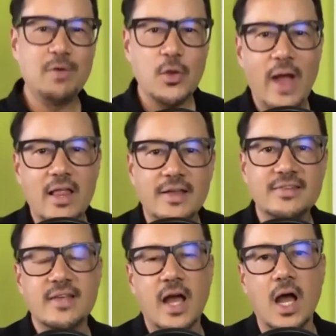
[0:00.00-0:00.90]

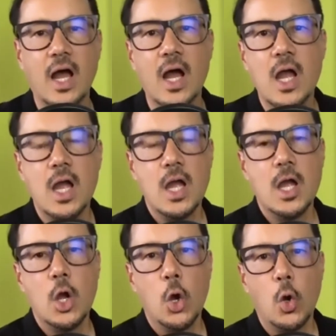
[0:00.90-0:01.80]
Alex?
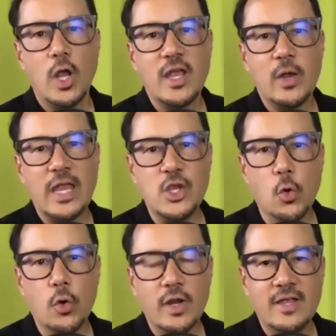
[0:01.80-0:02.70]
In
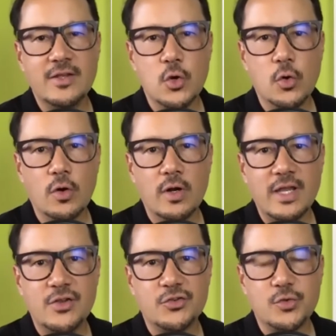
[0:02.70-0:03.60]
your
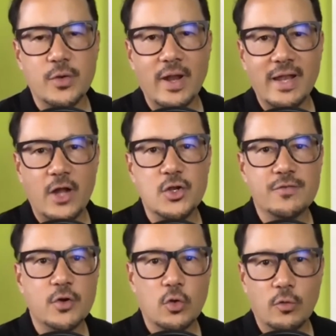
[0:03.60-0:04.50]
industry right now, in your
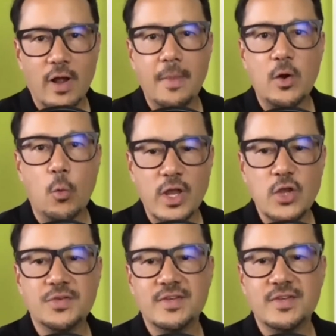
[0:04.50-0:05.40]
vertical around there, what are
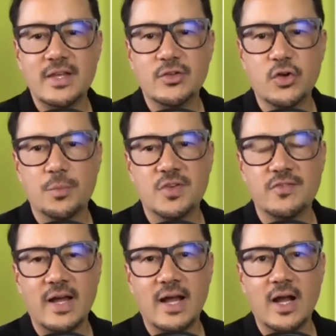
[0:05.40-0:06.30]
you seeing in terms of
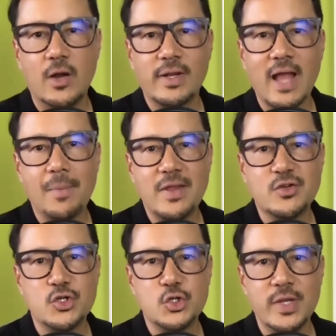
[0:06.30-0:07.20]
what companies are
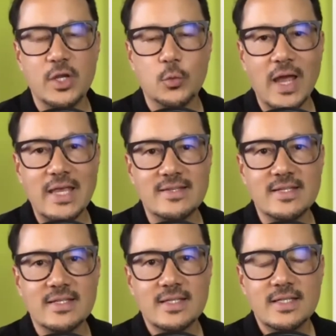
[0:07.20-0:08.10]
doing it right
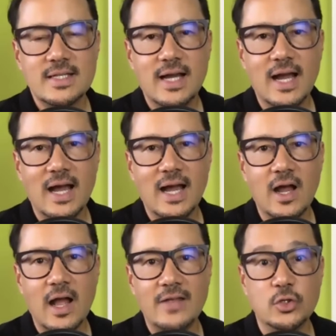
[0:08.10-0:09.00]

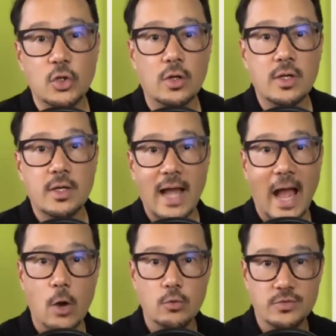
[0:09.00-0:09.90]
as you look
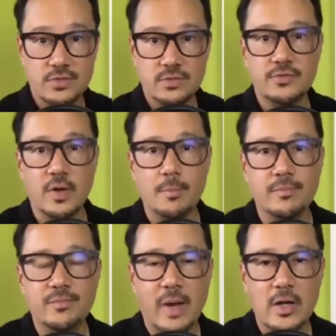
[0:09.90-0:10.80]
out from
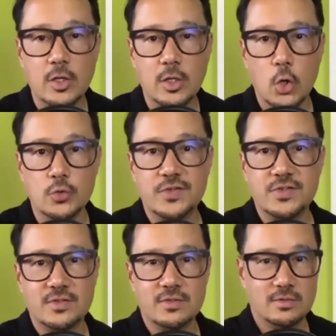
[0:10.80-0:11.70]

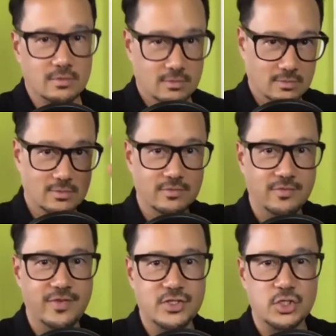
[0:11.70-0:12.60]
Bungalow's
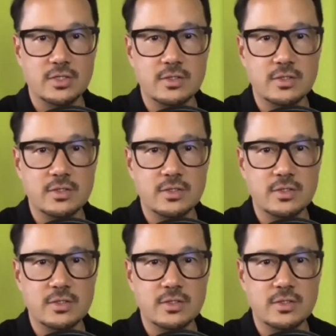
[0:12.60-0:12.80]
vision?